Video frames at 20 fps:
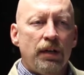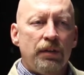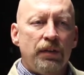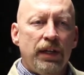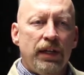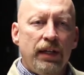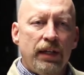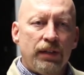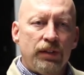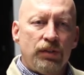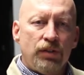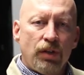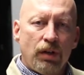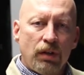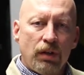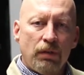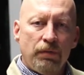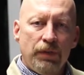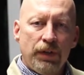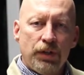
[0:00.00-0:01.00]
they get
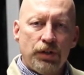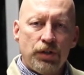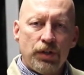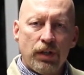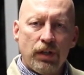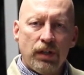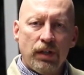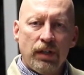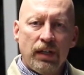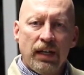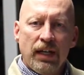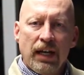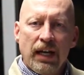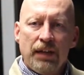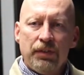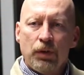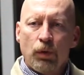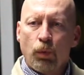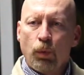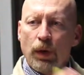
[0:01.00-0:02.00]
tunnel vision
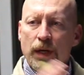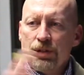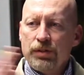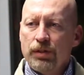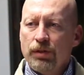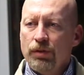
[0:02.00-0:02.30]
and the rest